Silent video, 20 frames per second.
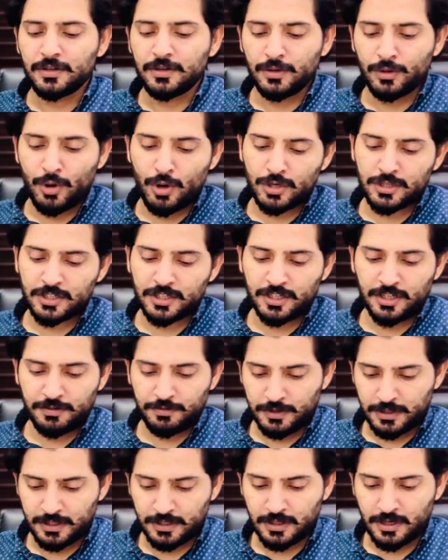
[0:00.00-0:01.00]
not
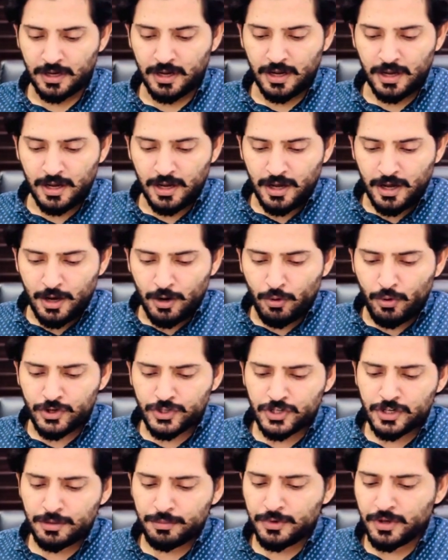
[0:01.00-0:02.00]
given.
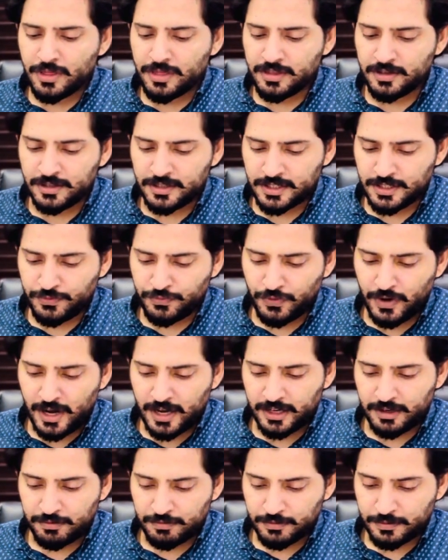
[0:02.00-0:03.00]
Question number
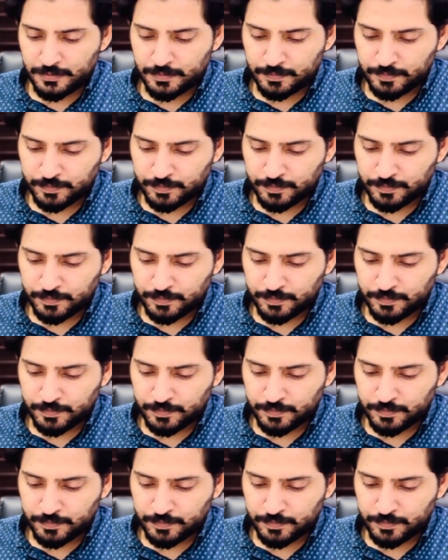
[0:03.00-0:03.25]
35.